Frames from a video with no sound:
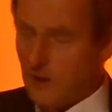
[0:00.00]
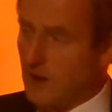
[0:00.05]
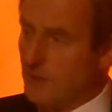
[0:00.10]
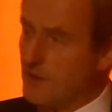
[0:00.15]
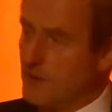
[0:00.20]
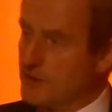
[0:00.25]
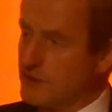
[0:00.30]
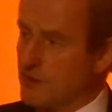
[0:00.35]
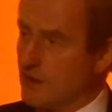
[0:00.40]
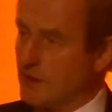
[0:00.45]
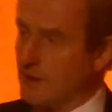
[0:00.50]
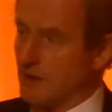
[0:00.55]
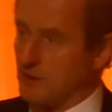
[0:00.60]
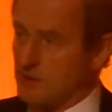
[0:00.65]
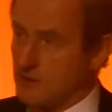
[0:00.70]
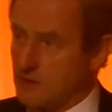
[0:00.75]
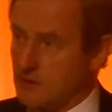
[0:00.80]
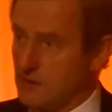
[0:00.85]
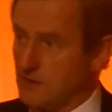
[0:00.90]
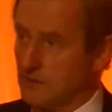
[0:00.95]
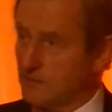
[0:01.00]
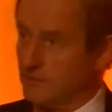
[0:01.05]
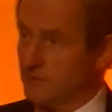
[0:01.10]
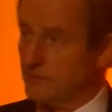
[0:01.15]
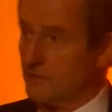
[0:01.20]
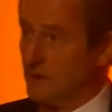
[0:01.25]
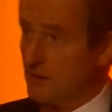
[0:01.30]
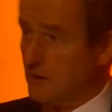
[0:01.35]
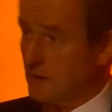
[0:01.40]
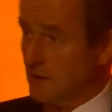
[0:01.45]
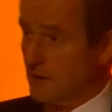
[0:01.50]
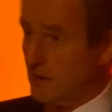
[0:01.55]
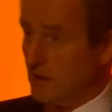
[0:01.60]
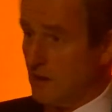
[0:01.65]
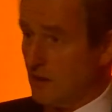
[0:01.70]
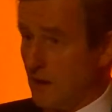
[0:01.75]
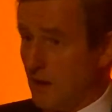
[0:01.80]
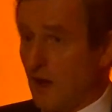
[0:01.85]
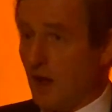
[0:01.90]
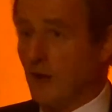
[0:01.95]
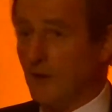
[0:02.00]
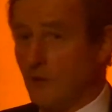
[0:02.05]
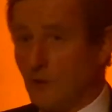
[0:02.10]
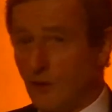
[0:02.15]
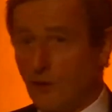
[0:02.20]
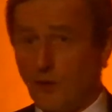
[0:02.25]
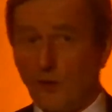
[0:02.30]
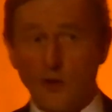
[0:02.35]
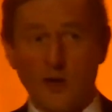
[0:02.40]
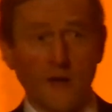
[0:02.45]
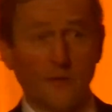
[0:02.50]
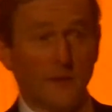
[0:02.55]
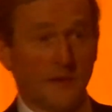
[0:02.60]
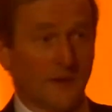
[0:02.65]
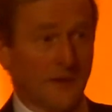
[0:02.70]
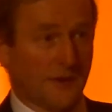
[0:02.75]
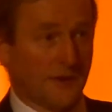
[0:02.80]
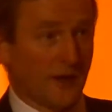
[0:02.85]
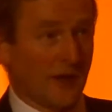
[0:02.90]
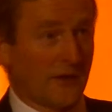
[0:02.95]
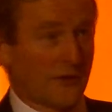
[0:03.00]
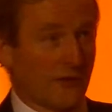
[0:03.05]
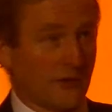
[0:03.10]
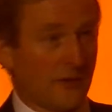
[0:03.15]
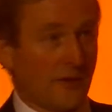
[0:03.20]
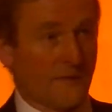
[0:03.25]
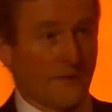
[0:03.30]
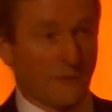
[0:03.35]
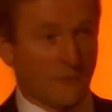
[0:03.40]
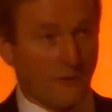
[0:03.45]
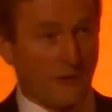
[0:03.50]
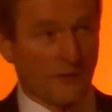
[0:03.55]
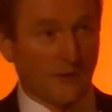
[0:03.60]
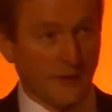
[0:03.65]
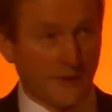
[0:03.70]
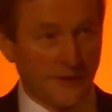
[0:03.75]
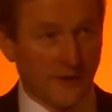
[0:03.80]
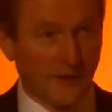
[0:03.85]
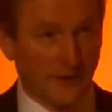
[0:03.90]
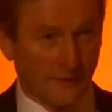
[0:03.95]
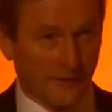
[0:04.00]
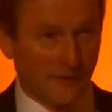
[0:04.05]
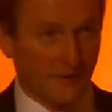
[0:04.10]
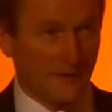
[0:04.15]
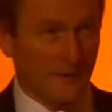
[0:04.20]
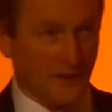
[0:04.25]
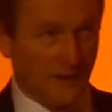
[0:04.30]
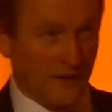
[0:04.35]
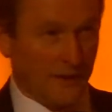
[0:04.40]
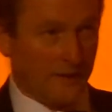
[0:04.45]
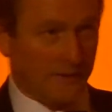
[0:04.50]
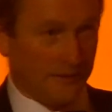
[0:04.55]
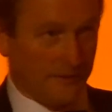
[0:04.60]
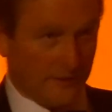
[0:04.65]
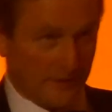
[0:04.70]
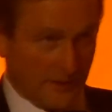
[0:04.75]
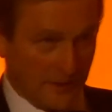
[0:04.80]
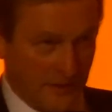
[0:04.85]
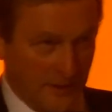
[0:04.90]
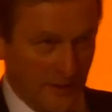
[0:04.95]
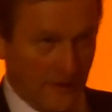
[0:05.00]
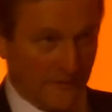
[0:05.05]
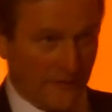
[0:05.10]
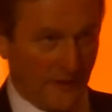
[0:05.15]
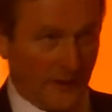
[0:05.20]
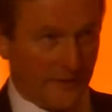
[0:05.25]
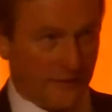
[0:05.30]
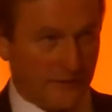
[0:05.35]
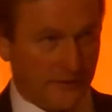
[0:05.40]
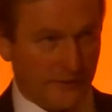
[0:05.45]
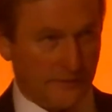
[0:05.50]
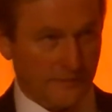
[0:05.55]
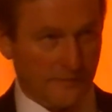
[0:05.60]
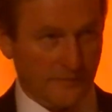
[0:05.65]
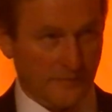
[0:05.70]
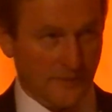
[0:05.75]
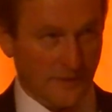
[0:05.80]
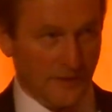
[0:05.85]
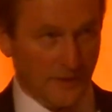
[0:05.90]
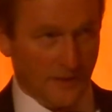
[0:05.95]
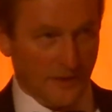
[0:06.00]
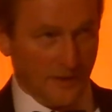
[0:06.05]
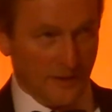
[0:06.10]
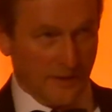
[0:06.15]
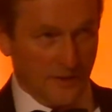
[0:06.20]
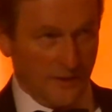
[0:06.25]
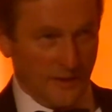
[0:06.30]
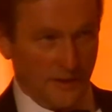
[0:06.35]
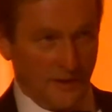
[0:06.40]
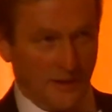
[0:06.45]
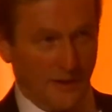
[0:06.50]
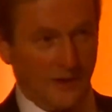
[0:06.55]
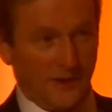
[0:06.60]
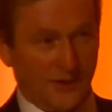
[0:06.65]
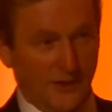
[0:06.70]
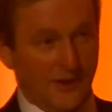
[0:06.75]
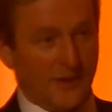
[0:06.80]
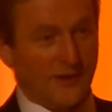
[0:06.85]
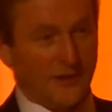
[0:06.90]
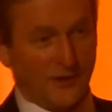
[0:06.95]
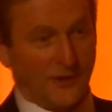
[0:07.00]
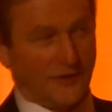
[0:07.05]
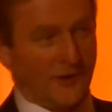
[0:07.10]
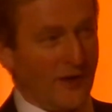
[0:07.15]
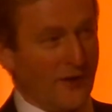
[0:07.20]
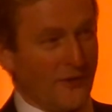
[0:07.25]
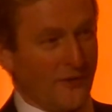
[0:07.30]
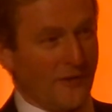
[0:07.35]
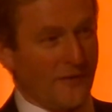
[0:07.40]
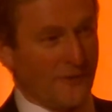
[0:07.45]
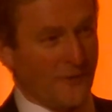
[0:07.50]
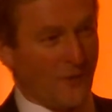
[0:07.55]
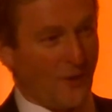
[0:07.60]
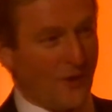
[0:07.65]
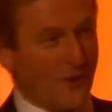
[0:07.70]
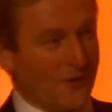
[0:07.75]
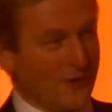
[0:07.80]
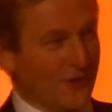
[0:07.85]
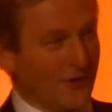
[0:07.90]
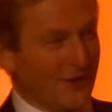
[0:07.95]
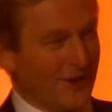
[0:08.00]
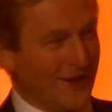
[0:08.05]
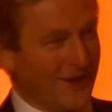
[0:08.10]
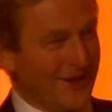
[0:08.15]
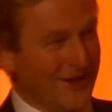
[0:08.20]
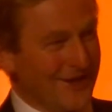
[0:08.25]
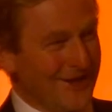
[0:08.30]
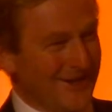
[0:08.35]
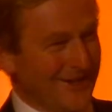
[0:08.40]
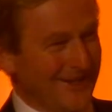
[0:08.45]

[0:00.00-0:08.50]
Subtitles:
Let me say this. I know I'm in the centre of the world here in Cleveland. This is the centre of the world today.